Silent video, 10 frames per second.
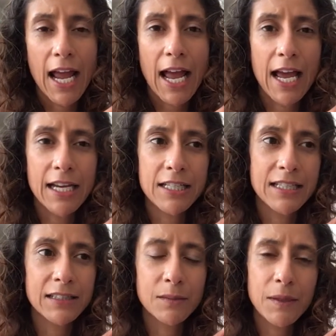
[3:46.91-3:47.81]
And a
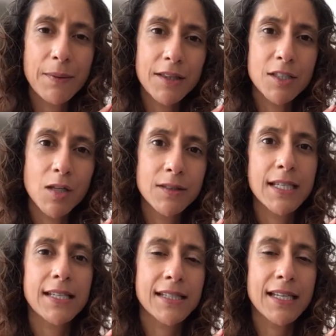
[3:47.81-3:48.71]
little bit about the
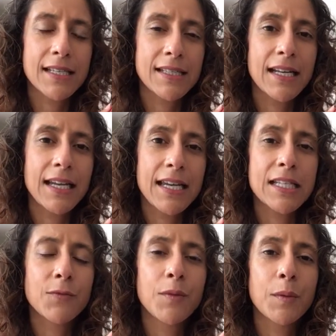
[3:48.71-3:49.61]
Toltecs is that it
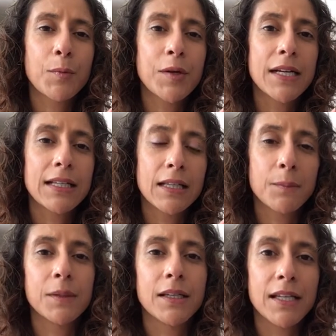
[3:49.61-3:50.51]
is from the
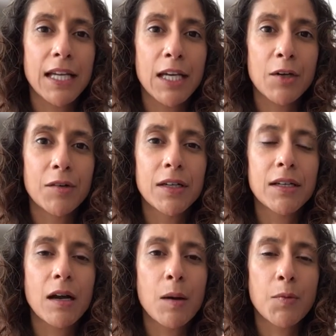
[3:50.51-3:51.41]
pre-Columbian era,